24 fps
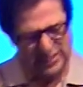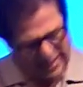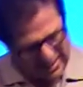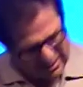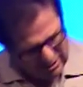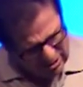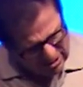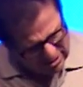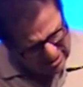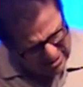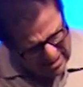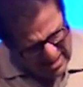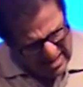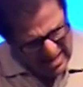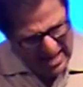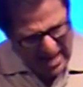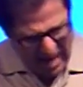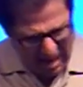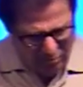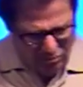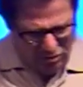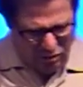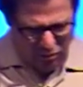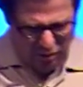I just,
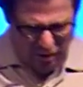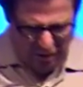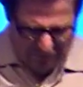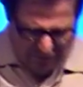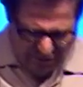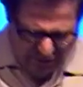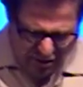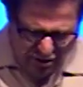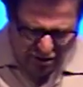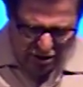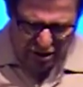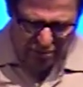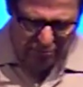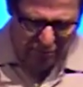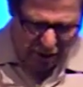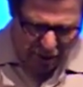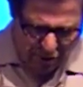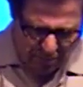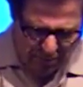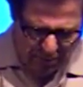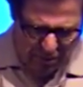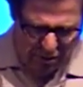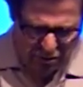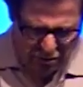I'm so deficient in my
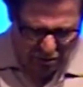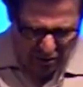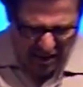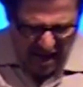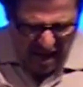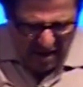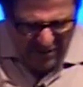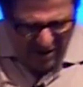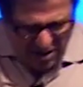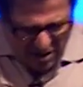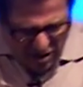spiritual life. I